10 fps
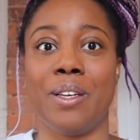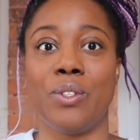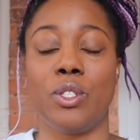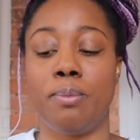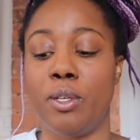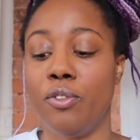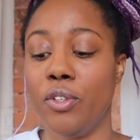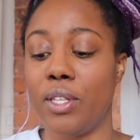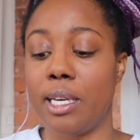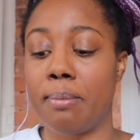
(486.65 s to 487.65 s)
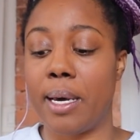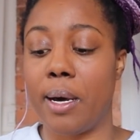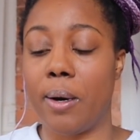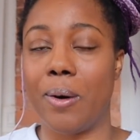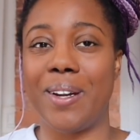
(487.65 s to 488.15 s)
So the beautiful thing
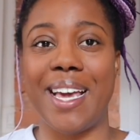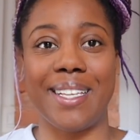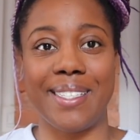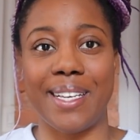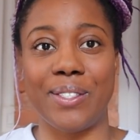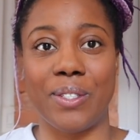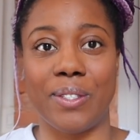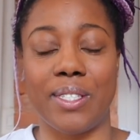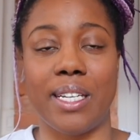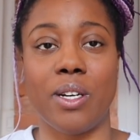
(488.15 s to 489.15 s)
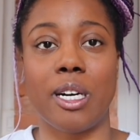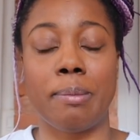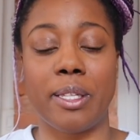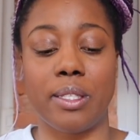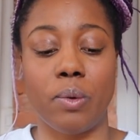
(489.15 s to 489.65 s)
about ancestors, and I talk
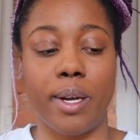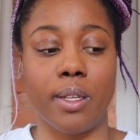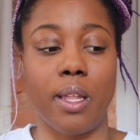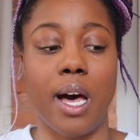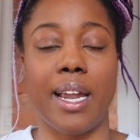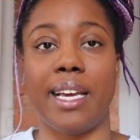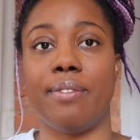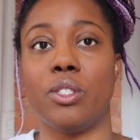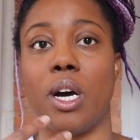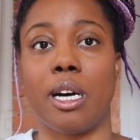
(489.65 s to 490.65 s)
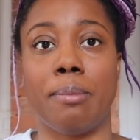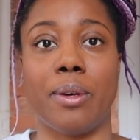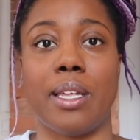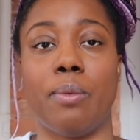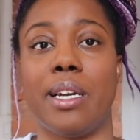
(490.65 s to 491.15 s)
about this quite a lot. I even talk
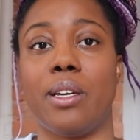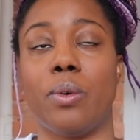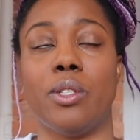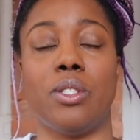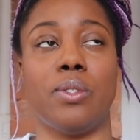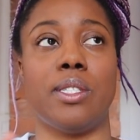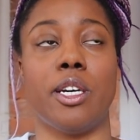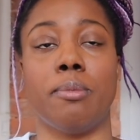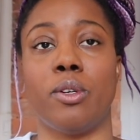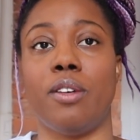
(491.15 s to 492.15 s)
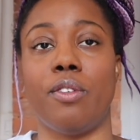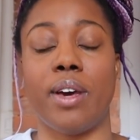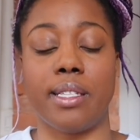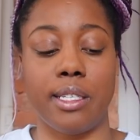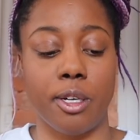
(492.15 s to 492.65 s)
about that when I go into ceremony, if you've
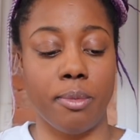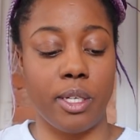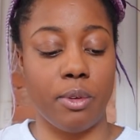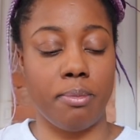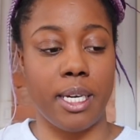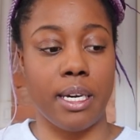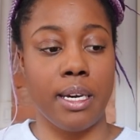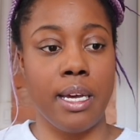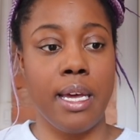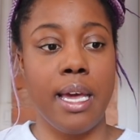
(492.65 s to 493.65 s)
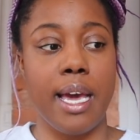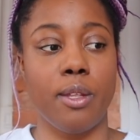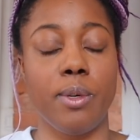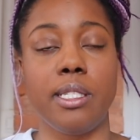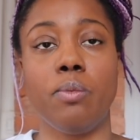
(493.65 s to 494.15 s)
had ceremony with me. And
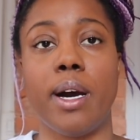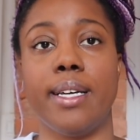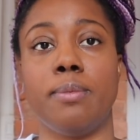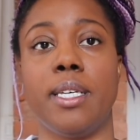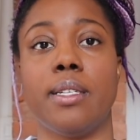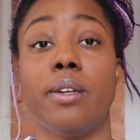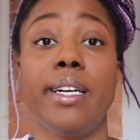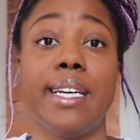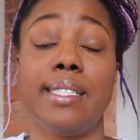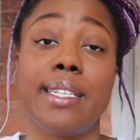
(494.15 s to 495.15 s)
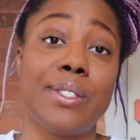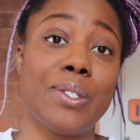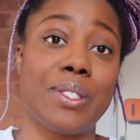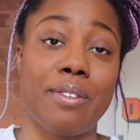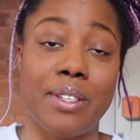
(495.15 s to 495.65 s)
the reason why is because our
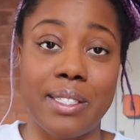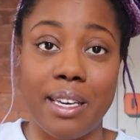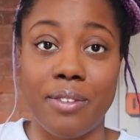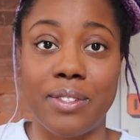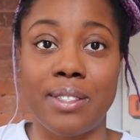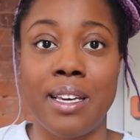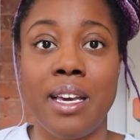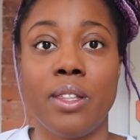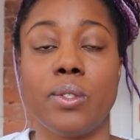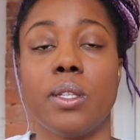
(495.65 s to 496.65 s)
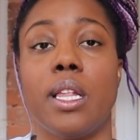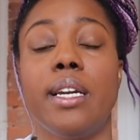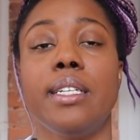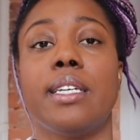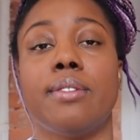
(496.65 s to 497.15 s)
ancestors give us gifts. There's a
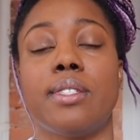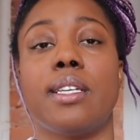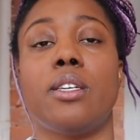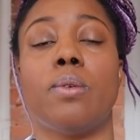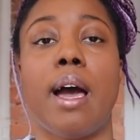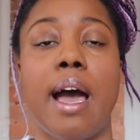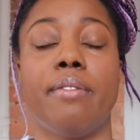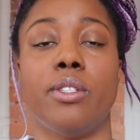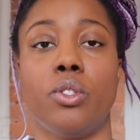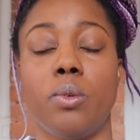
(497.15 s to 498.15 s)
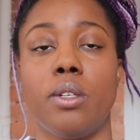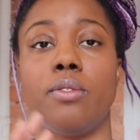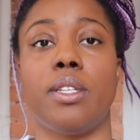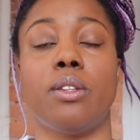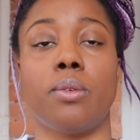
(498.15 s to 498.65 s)
lot of gifts that you have
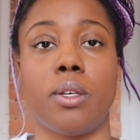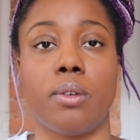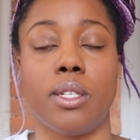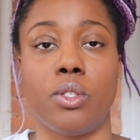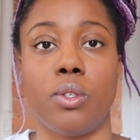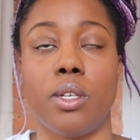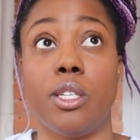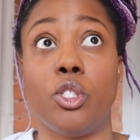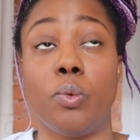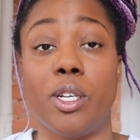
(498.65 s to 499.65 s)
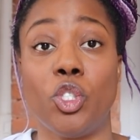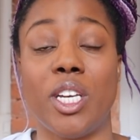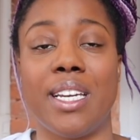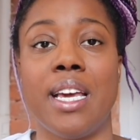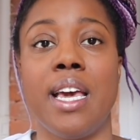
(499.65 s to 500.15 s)
intuitively through your
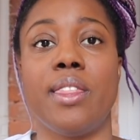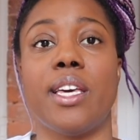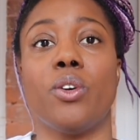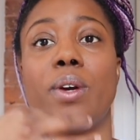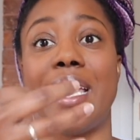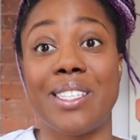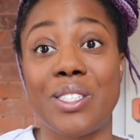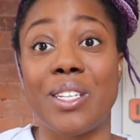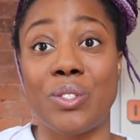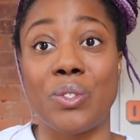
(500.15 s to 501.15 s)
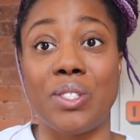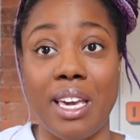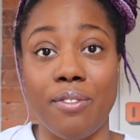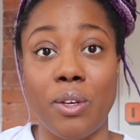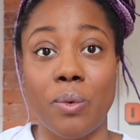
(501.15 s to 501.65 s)
intuition that your ancestors
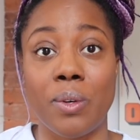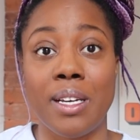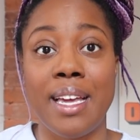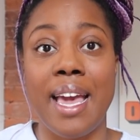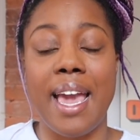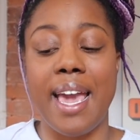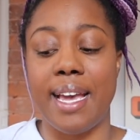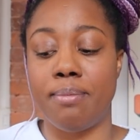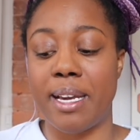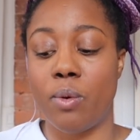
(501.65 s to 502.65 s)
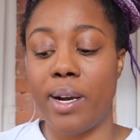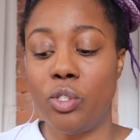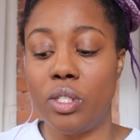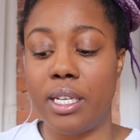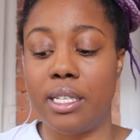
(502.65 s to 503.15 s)
gave you. And my
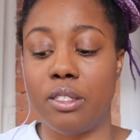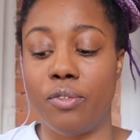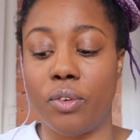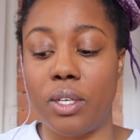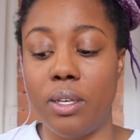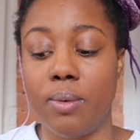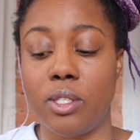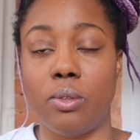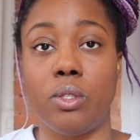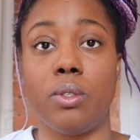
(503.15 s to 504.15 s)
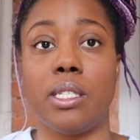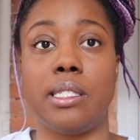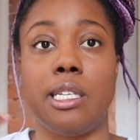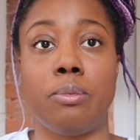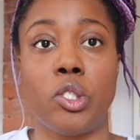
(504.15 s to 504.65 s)
question is for you, as you do
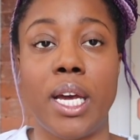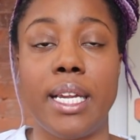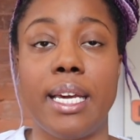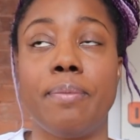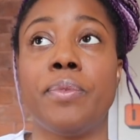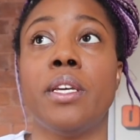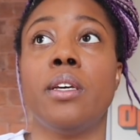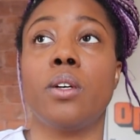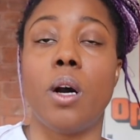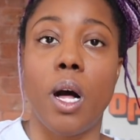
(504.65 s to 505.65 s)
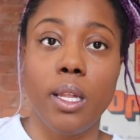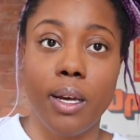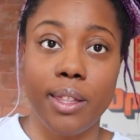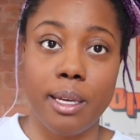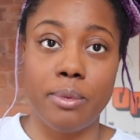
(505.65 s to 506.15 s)
this deep shedding, call
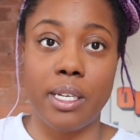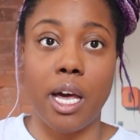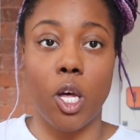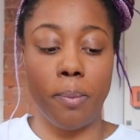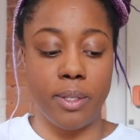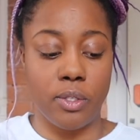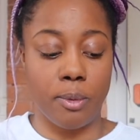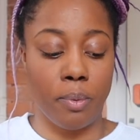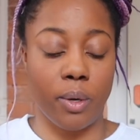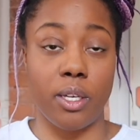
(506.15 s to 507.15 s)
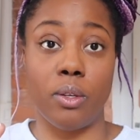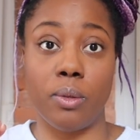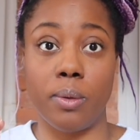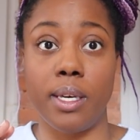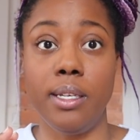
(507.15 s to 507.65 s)
on them to help and support you
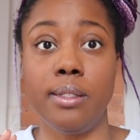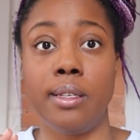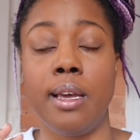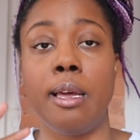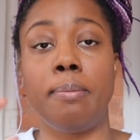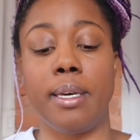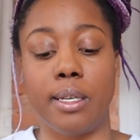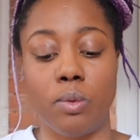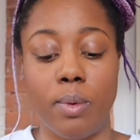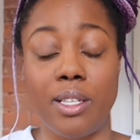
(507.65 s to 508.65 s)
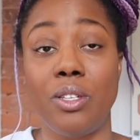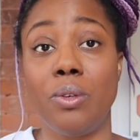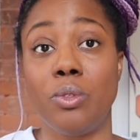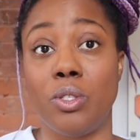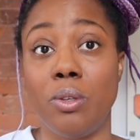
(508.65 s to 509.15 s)
through this. Because when
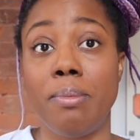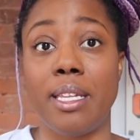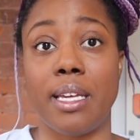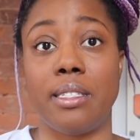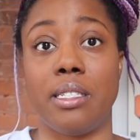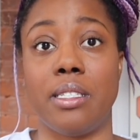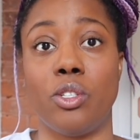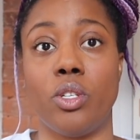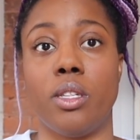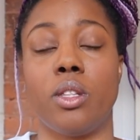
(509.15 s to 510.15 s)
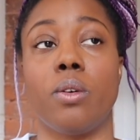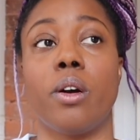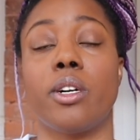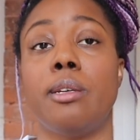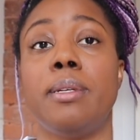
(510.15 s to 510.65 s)
you do make that decision, there
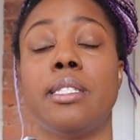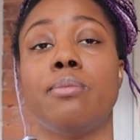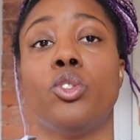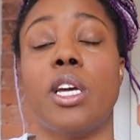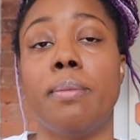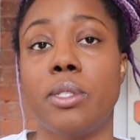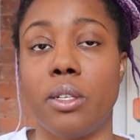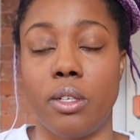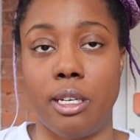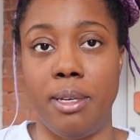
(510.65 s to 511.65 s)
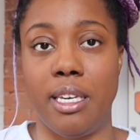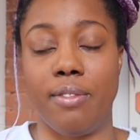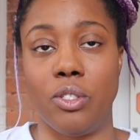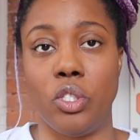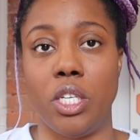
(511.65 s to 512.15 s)
are going to be some gems that are going to be
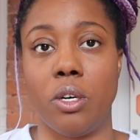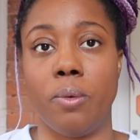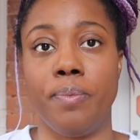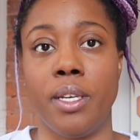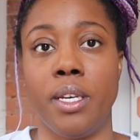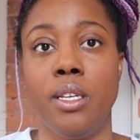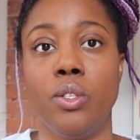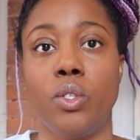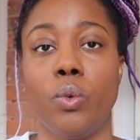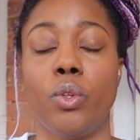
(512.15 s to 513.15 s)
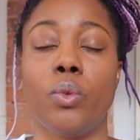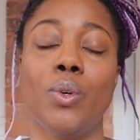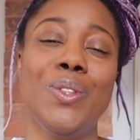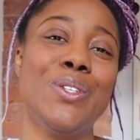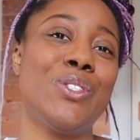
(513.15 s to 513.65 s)
given to you. So
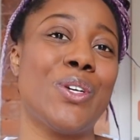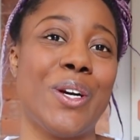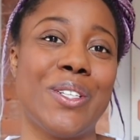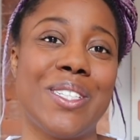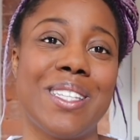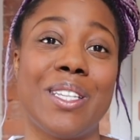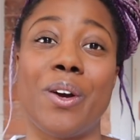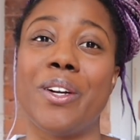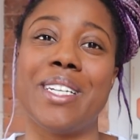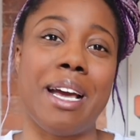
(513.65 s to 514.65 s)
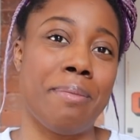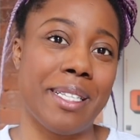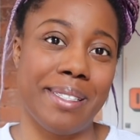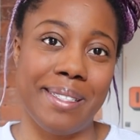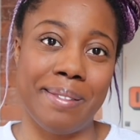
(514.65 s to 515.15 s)
through the dirt, there are
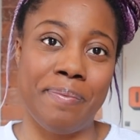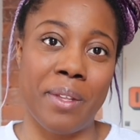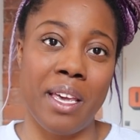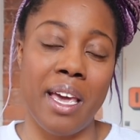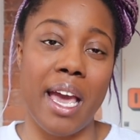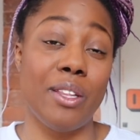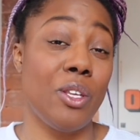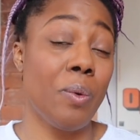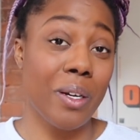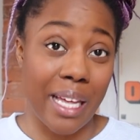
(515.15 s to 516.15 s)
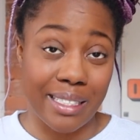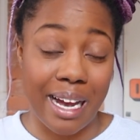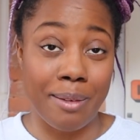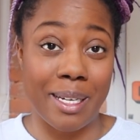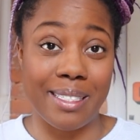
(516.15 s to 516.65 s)
diamonds, and you are that
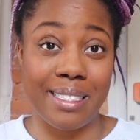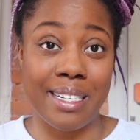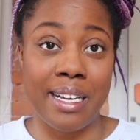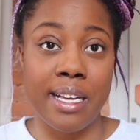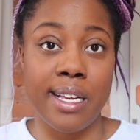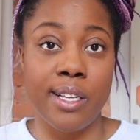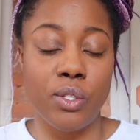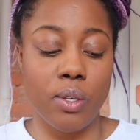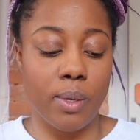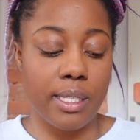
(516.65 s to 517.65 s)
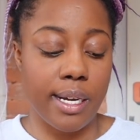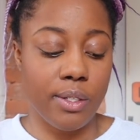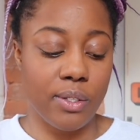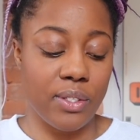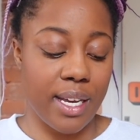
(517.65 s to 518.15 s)
diamond. So it's
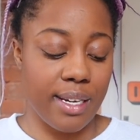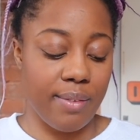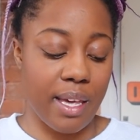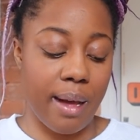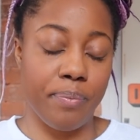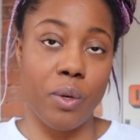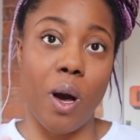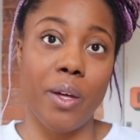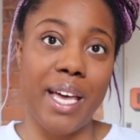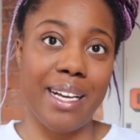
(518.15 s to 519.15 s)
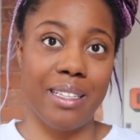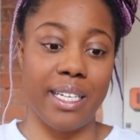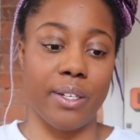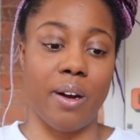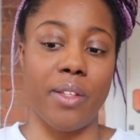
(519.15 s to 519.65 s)
understanding that all that
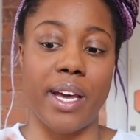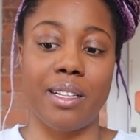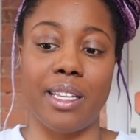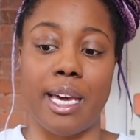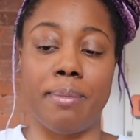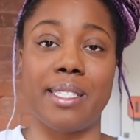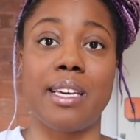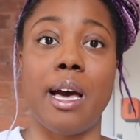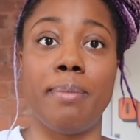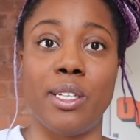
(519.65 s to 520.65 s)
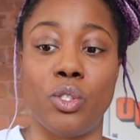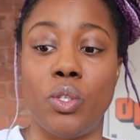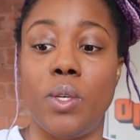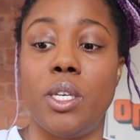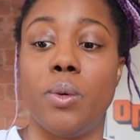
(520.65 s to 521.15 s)
glitter, all that glam is coming
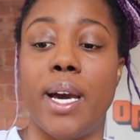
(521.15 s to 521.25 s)
to you.